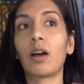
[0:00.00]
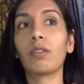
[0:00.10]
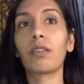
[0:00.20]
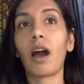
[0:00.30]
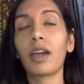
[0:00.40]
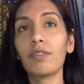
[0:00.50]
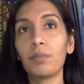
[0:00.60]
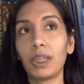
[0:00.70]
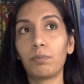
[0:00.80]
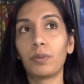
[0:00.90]
a lot of
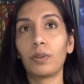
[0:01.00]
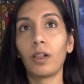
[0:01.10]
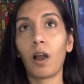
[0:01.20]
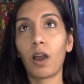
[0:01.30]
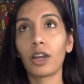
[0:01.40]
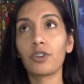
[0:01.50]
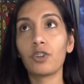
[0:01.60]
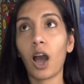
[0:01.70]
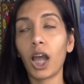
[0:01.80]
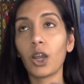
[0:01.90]
people are
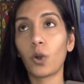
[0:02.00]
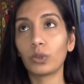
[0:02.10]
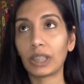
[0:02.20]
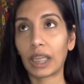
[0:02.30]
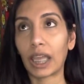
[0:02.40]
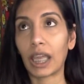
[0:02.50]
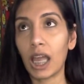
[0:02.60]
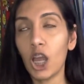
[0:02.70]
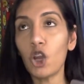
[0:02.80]
not only